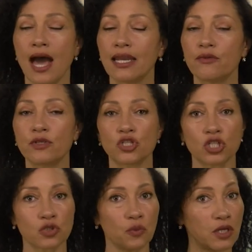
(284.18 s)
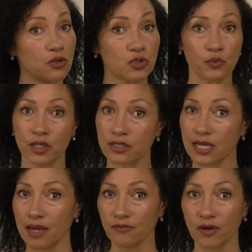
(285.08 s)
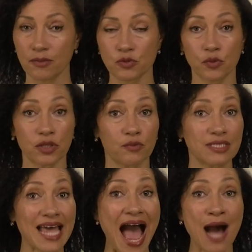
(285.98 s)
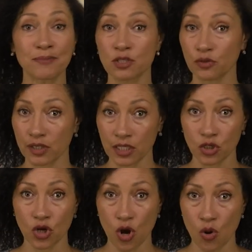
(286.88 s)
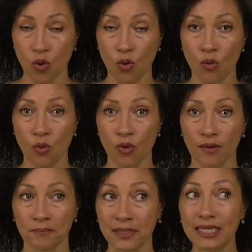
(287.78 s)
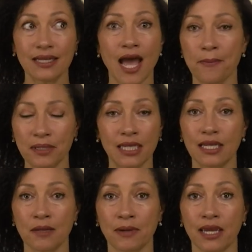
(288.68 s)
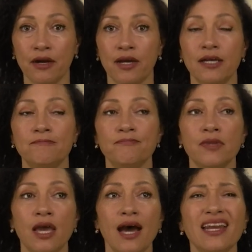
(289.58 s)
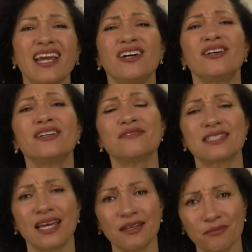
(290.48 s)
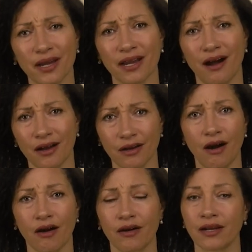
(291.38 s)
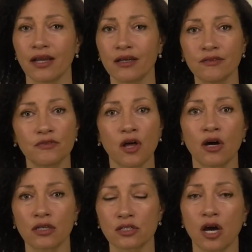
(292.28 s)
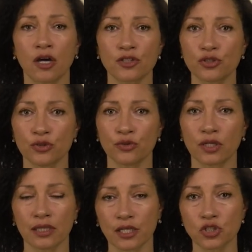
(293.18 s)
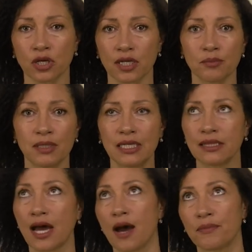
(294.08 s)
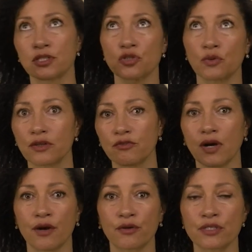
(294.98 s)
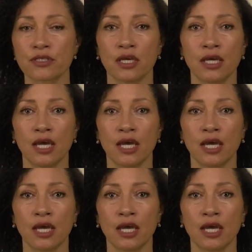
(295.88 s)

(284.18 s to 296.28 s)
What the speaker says: And it was just one of those weird time frames where there was absolutely no meeting happening in my area. And I could have sat in my hot car and I could have logged on to an electronic meeting that happens 24 hours